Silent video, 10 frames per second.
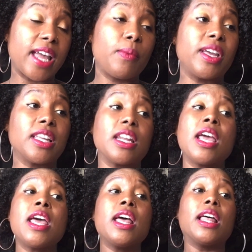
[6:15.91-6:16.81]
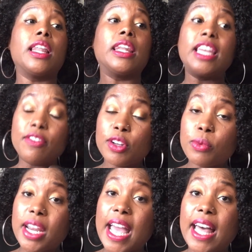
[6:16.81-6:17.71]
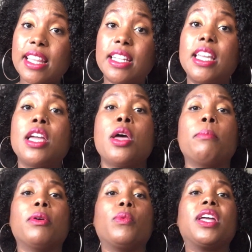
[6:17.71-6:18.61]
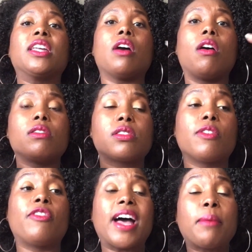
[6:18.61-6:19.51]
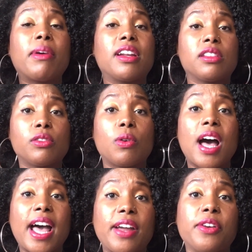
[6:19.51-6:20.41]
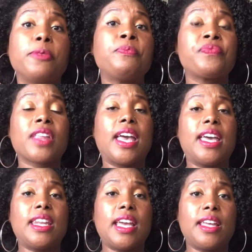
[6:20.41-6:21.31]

We can live in reality, but we can also vibrate a little higher and